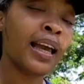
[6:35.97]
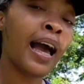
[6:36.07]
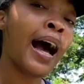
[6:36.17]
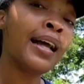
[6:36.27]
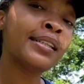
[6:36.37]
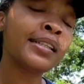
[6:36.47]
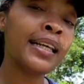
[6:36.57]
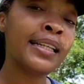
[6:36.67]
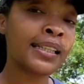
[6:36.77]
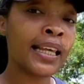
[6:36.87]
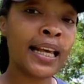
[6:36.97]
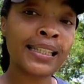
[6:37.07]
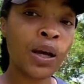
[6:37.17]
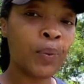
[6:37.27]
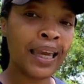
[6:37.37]
God sees
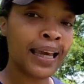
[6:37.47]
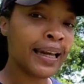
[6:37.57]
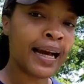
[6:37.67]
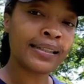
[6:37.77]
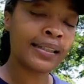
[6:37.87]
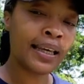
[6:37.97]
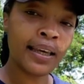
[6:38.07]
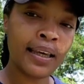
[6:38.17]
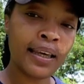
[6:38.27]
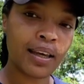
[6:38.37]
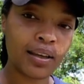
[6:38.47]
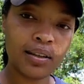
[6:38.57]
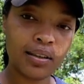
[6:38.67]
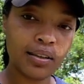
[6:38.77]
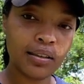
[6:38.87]
things that we cannot see.
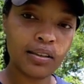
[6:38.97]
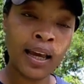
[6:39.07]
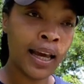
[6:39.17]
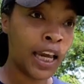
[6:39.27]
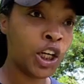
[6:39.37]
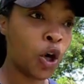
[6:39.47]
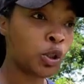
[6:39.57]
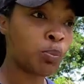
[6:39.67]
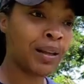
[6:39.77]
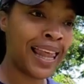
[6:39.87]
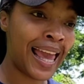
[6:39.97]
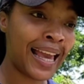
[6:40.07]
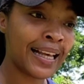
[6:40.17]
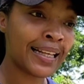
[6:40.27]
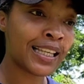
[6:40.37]
He knows
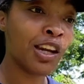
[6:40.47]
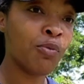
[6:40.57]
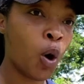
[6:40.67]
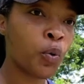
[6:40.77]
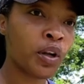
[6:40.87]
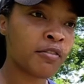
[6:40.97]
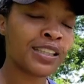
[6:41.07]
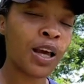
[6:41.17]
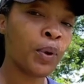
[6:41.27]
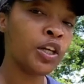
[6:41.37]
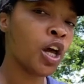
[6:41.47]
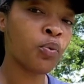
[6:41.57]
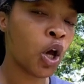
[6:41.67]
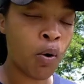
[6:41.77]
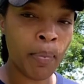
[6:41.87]
plans and motives that we
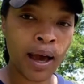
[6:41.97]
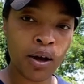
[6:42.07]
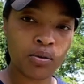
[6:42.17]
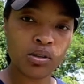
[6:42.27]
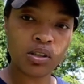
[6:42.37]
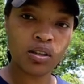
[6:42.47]
don't know about.